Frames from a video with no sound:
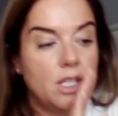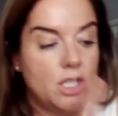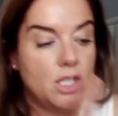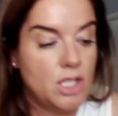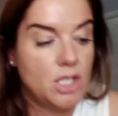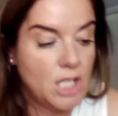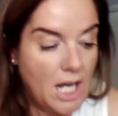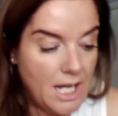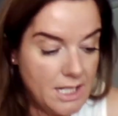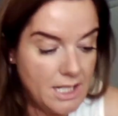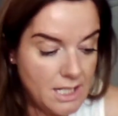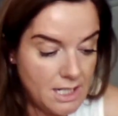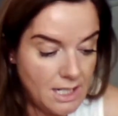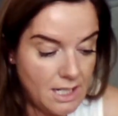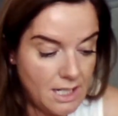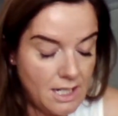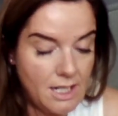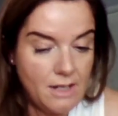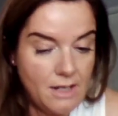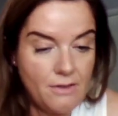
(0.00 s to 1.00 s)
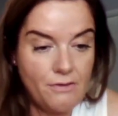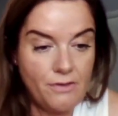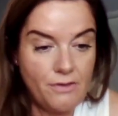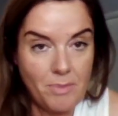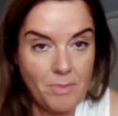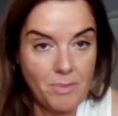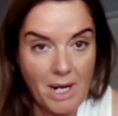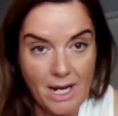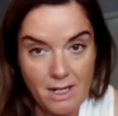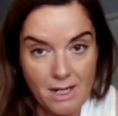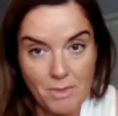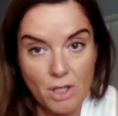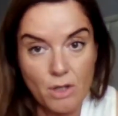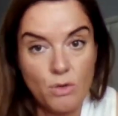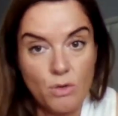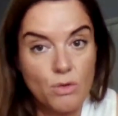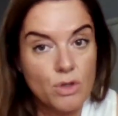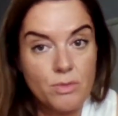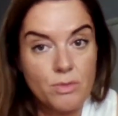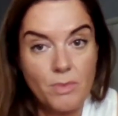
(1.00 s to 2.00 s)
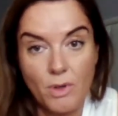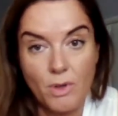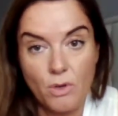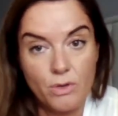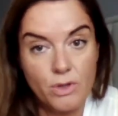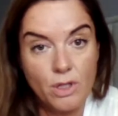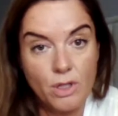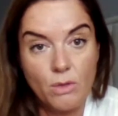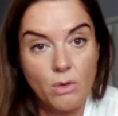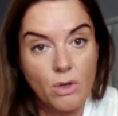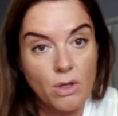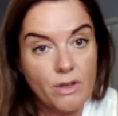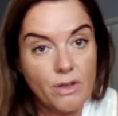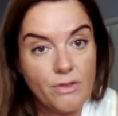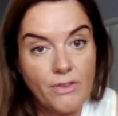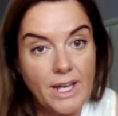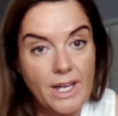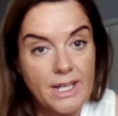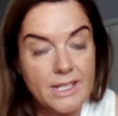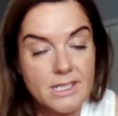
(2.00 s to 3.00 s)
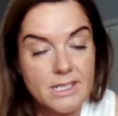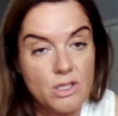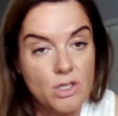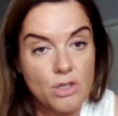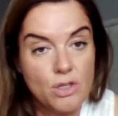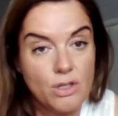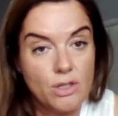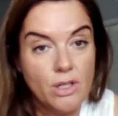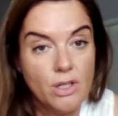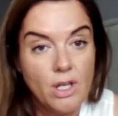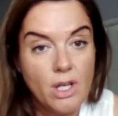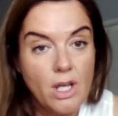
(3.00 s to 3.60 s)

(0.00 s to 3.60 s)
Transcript: January for part of my course, but only qualified in June.